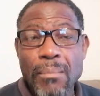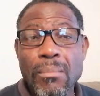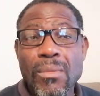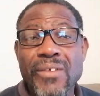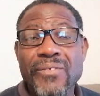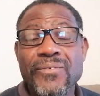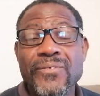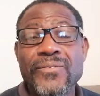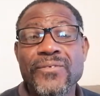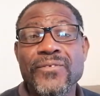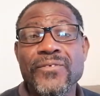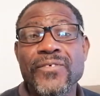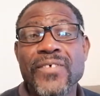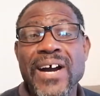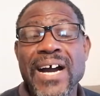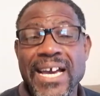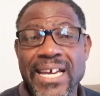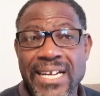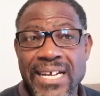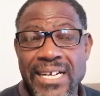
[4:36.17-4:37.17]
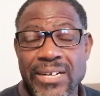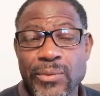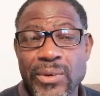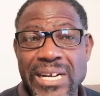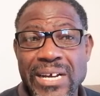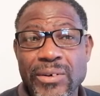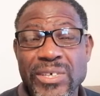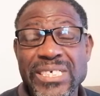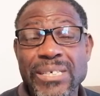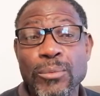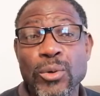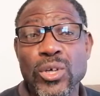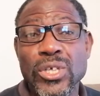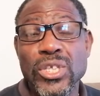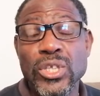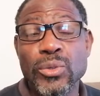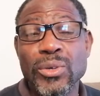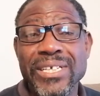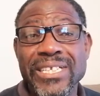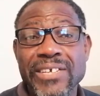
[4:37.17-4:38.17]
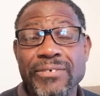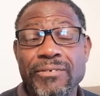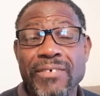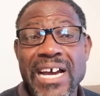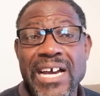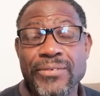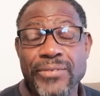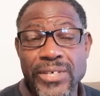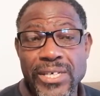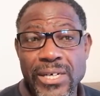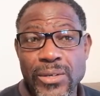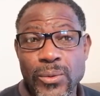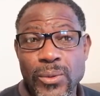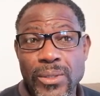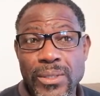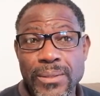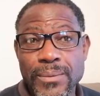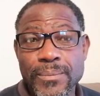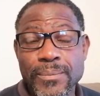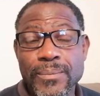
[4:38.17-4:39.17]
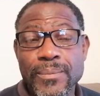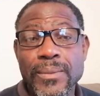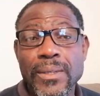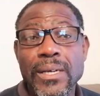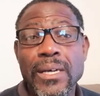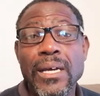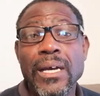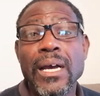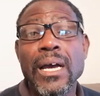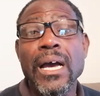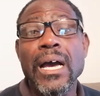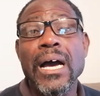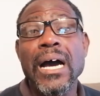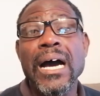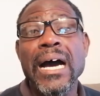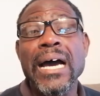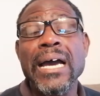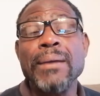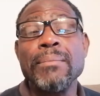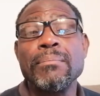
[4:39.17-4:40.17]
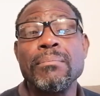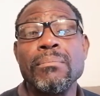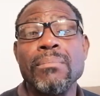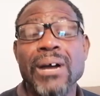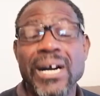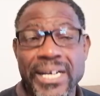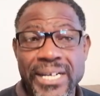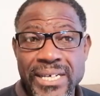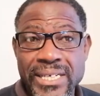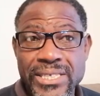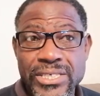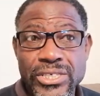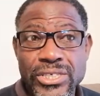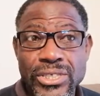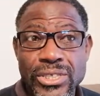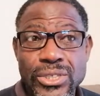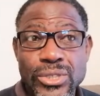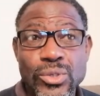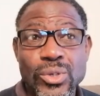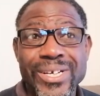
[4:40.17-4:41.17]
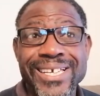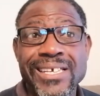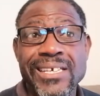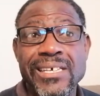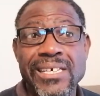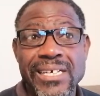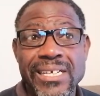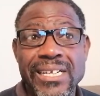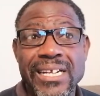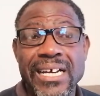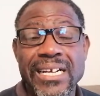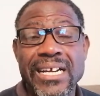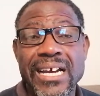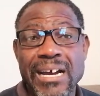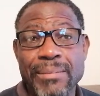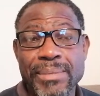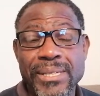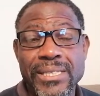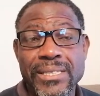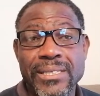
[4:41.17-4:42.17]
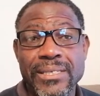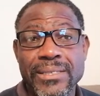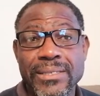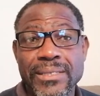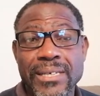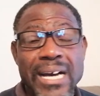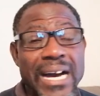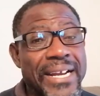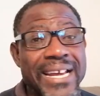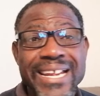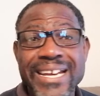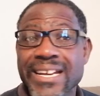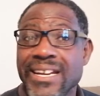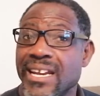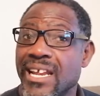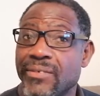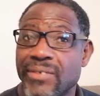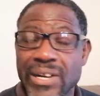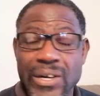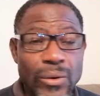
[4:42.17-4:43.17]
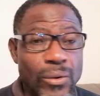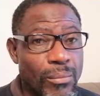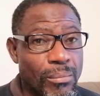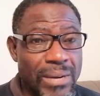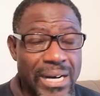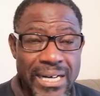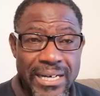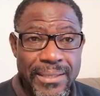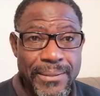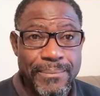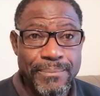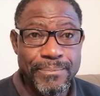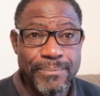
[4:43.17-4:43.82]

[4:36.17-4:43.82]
But finally, when I was about 25 years old, I managed to kick that habit and I never looked back.